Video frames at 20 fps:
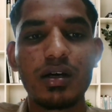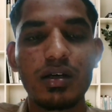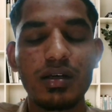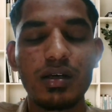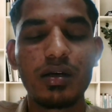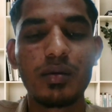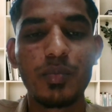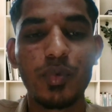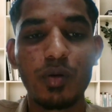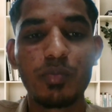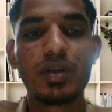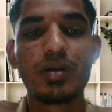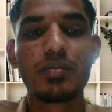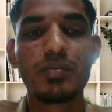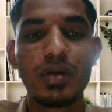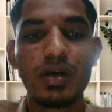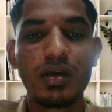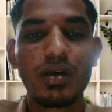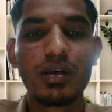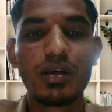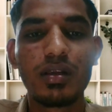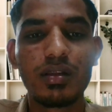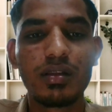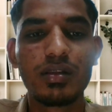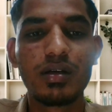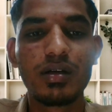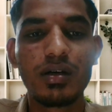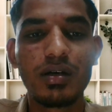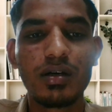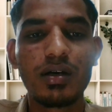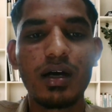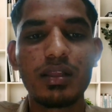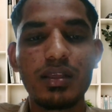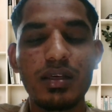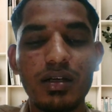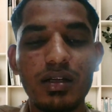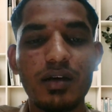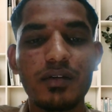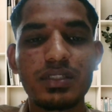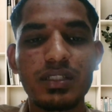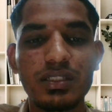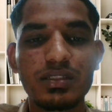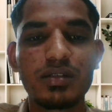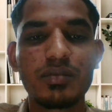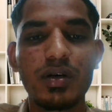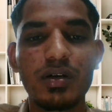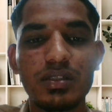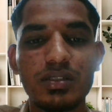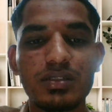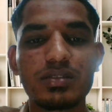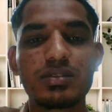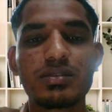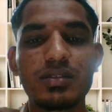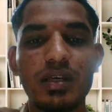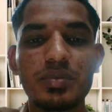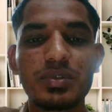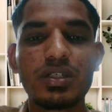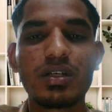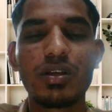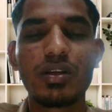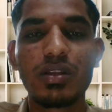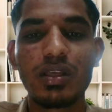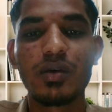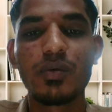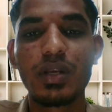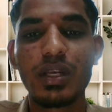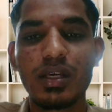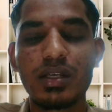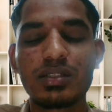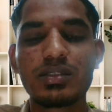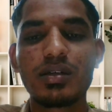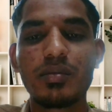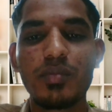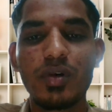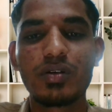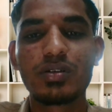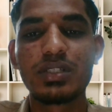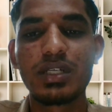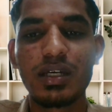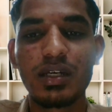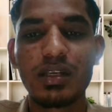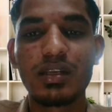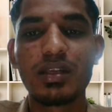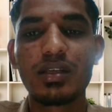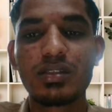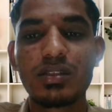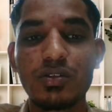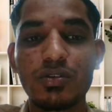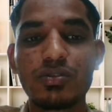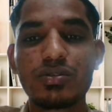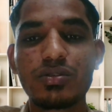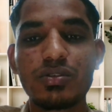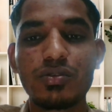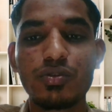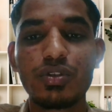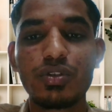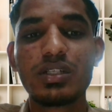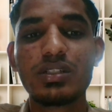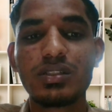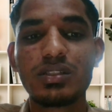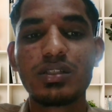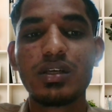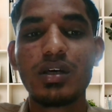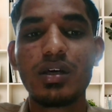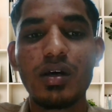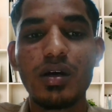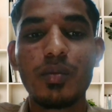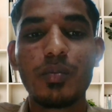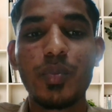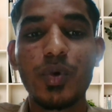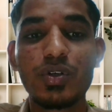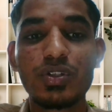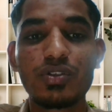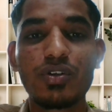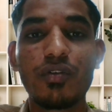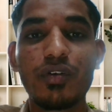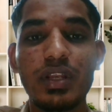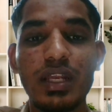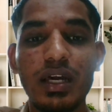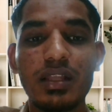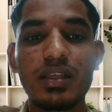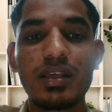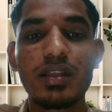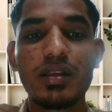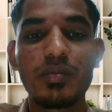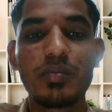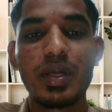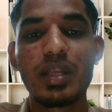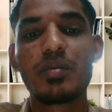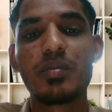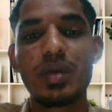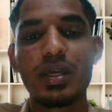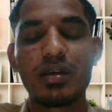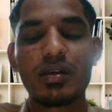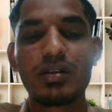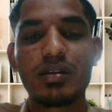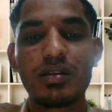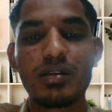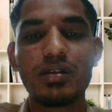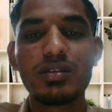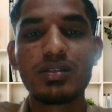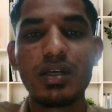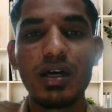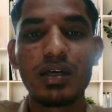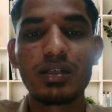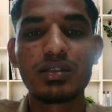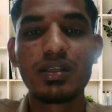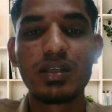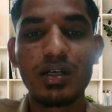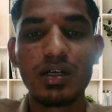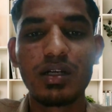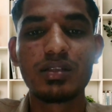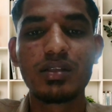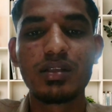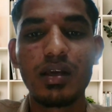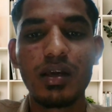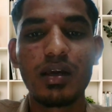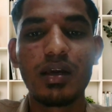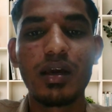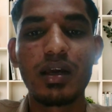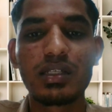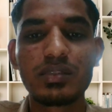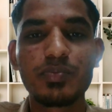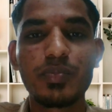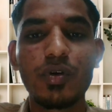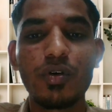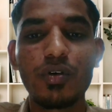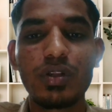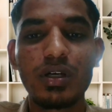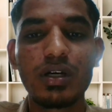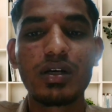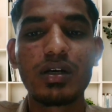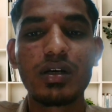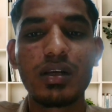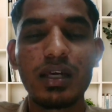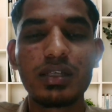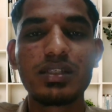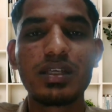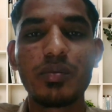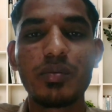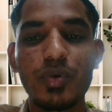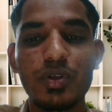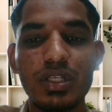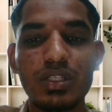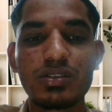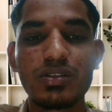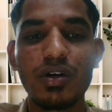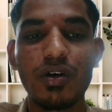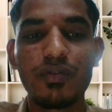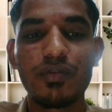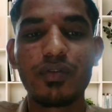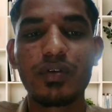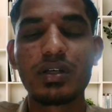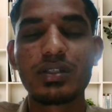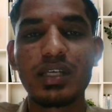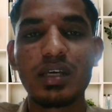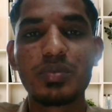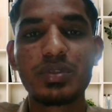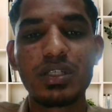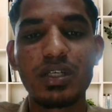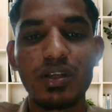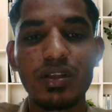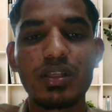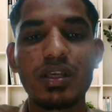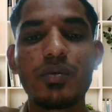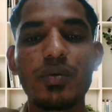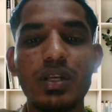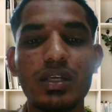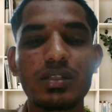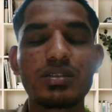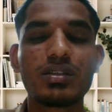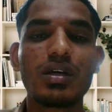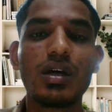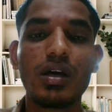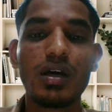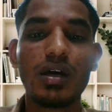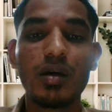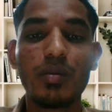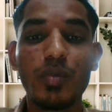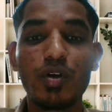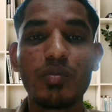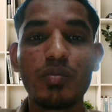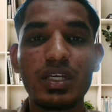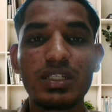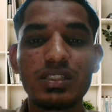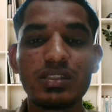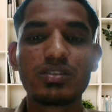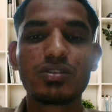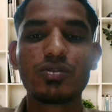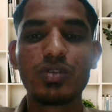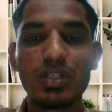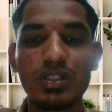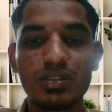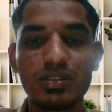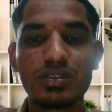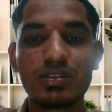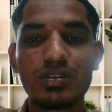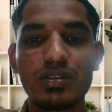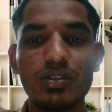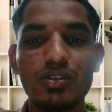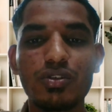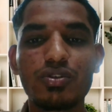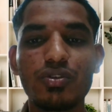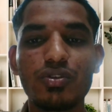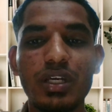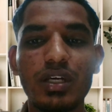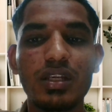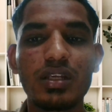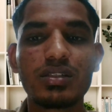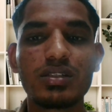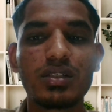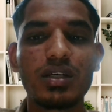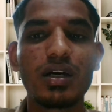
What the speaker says: problem. The article I've searched about is cybersecurity awareness among secondary school students post COVID-19 pandemic. This article explore the rising importance of cybersecurity awareness among Malaysian students due to increased